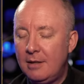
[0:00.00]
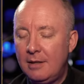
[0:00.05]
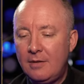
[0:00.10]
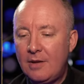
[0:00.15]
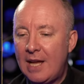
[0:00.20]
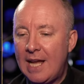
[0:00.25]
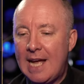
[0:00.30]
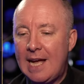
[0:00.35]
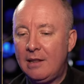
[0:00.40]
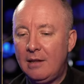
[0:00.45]

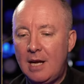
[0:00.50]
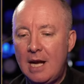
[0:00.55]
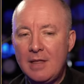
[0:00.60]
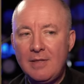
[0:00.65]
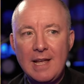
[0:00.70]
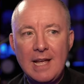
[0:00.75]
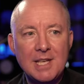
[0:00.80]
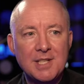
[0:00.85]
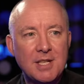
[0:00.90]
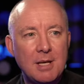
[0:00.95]
they act like
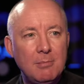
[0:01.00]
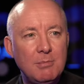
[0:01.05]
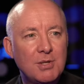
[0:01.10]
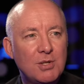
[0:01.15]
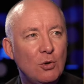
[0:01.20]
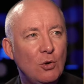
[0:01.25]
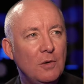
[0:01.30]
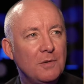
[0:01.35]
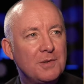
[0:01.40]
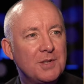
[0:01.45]
they're some
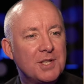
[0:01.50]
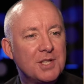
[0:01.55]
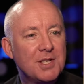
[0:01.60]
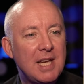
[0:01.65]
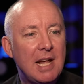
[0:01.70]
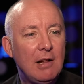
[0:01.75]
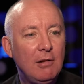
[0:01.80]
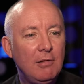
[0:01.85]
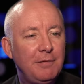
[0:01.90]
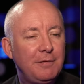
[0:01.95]
sort of
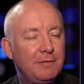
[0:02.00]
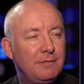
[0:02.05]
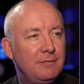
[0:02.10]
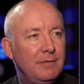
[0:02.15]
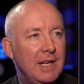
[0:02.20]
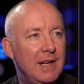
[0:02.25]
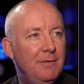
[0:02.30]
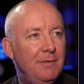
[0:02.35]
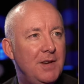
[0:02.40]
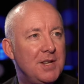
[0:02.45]
stealth,
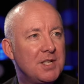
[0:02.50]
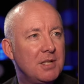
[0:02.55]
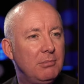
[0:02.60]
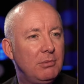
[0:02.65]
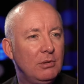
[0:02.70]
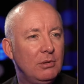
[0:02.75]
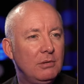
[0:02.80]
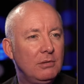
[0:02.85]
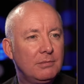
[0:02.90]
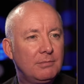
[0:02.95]

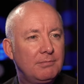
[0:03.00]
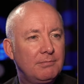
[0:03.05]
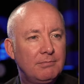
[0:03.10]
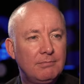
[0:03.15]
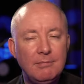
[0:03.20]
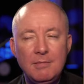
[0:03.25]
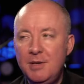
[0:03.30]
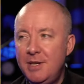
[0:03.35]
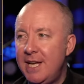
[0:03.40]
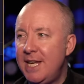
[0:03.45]
invisible
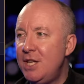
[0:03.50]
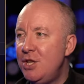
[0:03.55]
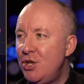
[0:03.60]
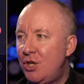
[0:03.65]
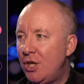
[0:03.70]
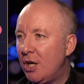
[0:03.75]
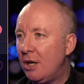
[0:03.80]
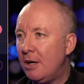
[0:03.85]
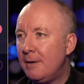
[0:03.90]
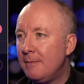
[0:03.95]

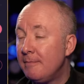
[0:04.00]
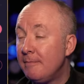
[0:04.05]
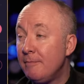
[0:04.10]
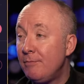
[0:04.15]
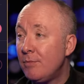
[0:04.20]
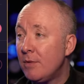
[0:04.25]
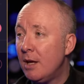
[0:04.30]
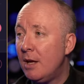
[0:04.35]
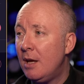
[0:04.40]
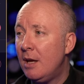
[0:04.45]
ninja.
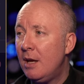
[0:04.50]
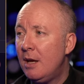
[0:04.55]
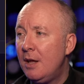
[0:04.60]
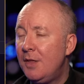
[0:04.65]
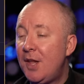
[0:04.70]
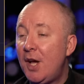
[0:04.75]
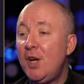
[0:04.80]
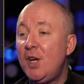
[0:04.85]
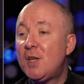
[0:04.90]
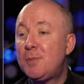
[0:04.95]

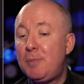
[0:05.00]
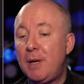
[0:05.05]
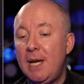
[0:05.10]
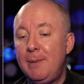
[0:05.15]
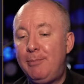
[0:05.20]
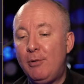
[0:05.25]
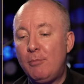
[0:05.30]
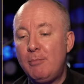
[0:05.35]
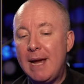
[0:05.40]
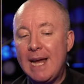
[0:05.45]
Those
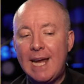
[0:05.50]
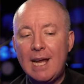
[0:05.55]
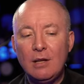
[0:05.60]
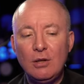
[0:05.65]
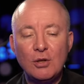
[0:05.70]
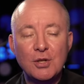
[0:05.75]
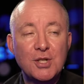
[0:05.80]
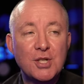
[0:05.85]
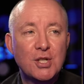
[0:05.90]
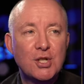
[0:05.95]
people make it
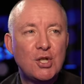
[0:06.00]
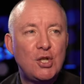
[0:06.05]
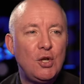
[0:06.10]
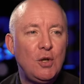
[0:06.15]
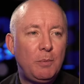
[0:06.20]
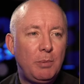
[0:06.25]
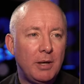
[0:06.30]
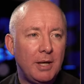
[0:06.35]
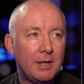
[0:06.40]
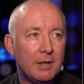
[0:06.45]
look
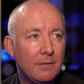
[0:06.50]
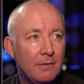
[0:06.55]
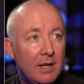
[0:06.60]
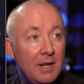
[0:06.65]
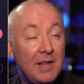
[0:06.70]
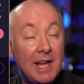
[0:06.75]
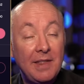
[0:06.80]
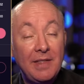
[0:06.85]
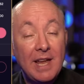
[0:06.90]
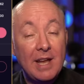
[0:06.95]
stupid,
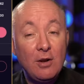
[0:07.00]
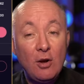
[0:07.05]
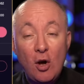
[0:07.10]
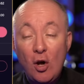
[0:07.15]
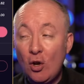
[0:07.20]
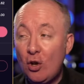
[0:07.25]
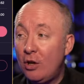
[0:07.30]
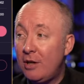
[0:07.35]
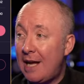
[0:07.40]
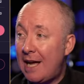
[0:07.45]
and they're
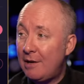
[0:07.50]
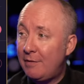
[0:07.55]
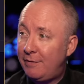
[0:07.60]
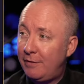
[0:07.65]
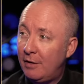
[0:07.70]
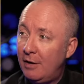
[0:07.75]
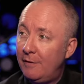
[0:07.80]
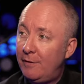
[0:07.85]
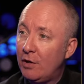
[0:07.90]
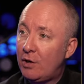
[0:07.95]
not a good
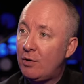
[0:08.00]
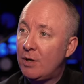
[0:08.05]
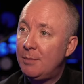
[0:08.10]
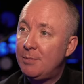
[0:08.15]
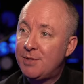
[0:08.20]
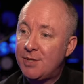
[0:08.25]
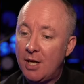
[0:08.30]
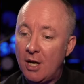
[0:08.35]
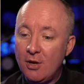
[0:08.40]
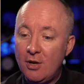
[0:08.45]
advert for
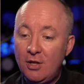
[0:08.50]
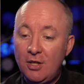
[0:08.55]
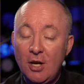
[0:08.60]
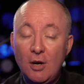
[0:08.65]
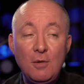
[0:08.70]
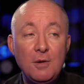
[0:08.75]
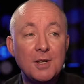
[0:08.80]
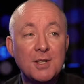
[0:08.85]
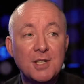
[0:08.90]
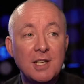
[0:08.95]
crypto. You
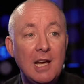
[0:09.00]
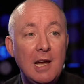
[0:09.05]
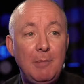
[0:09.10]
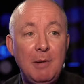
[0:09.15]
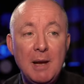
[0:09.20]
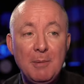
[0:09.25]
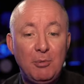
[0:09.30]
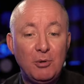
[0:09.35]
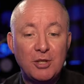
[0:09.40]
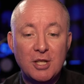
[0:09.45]
don't see
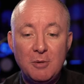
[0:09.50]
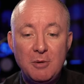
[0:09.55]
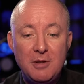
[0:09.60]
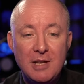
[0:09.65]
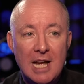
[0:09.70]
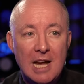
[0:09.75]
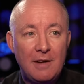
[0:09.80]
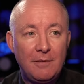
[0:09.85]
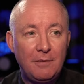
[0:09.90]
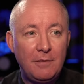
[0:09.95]
people doing
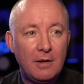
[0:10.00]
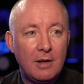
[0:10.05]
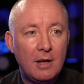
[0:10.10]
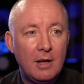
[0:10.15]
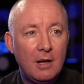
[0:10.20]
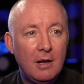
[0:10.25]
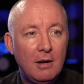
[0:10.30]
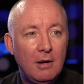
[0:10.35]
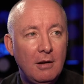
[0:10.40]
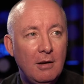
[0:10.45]
that
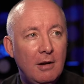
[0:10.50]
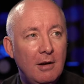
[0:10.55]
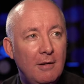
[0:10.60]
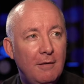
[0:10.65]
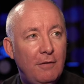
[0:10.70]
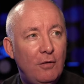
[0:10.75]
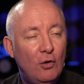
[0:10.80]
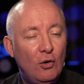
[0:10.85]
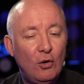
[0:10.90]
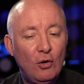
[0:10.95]

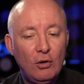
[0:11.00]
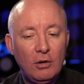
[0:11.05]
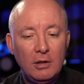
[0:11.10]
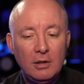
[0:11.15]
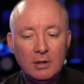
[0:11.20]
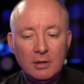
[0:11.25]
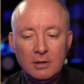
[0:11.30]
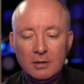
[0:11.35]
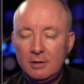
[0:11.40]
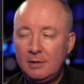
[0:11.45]
for
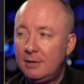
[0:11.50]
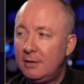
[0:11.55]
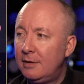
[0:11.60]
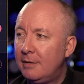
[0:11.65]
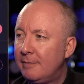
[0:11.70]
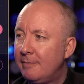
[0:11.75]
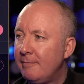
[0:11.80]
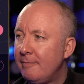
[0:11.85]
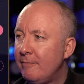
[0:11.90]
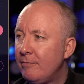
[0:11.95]

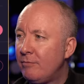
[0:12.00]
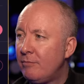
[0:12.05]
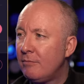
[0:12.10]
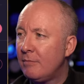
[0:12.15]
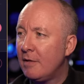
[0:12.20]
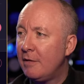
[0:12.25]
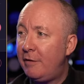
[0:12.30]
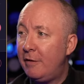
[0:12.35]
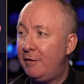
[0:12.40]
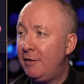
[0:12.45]

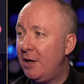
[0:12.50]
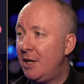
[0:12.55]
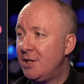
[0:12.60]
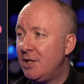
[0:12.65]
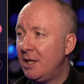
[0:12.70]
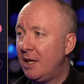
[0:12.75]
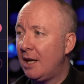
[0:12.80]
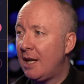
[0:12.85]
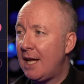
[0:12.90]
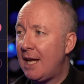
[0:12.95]
for
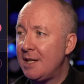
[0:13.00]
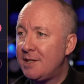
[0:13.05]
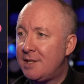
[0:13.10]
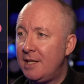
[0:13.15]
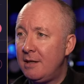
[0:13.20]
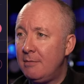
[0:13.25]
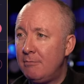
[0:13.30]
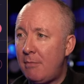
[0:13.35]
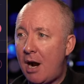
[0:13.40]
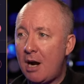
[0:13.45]
Virgin
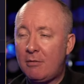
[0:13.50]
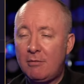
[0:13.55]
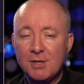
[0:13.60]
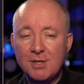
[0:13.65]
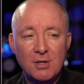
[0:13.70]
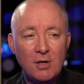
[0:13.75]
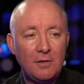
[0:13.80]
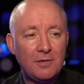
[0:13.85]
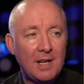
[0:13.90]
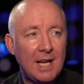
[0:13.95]
Galactic,
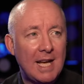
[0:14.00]
Microsoft,